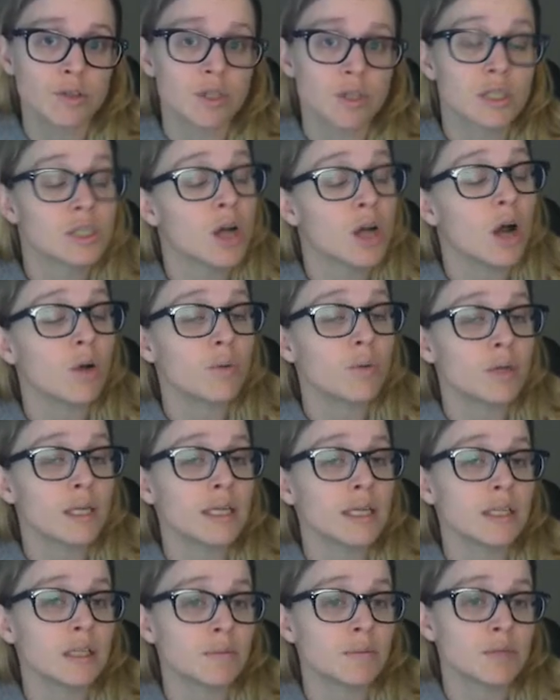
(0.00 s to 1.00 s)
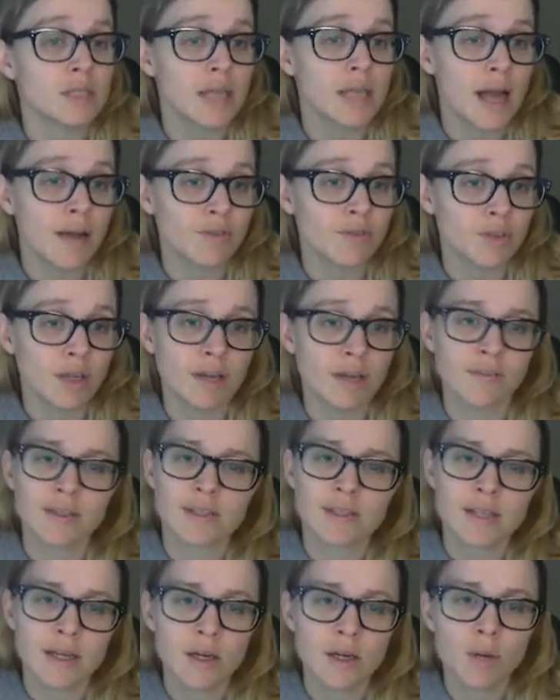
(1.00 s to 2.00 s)
So the dog would lead them to the afterlife
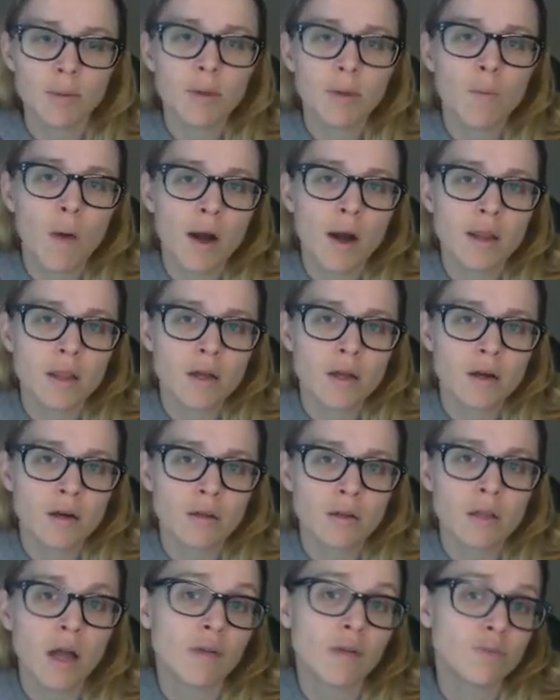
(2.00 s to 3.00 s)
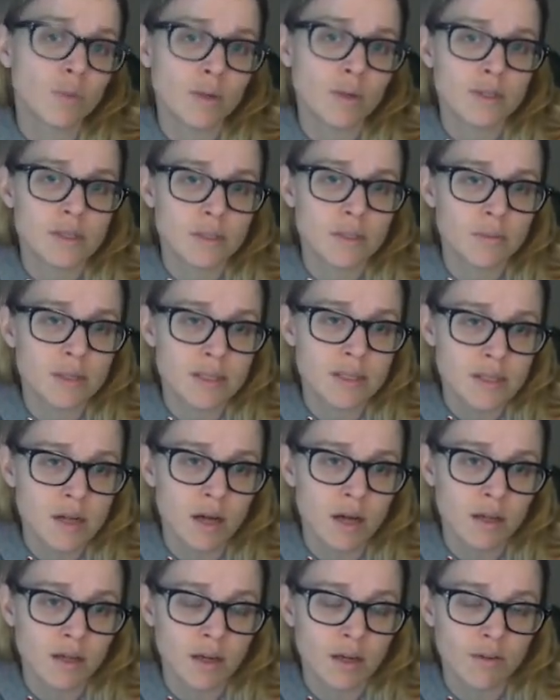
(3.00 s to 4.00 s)
because nobody wanted their loved ones to be
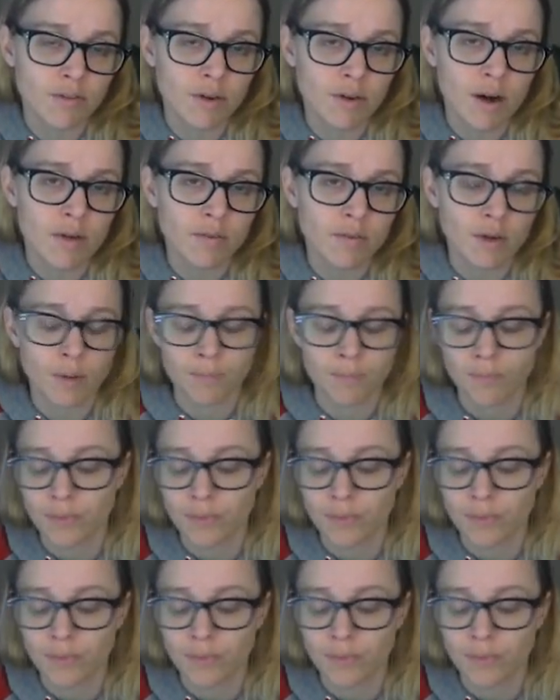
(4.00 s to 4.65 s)
stuck there forever.